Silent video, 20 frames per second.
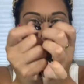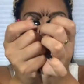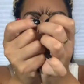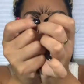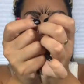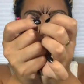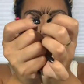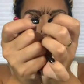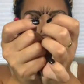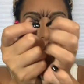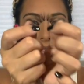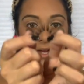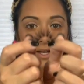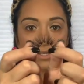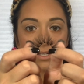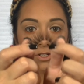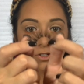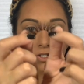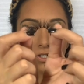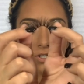So I like
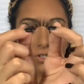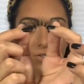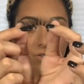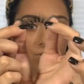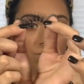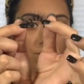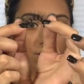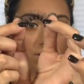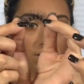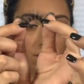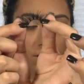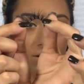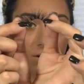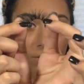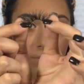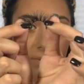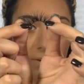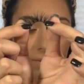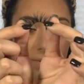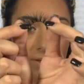to just do this a little
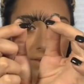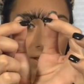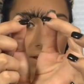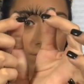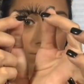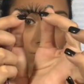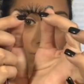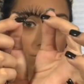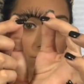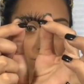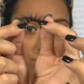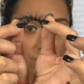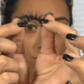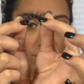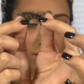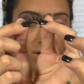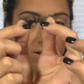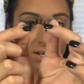bit with them just so it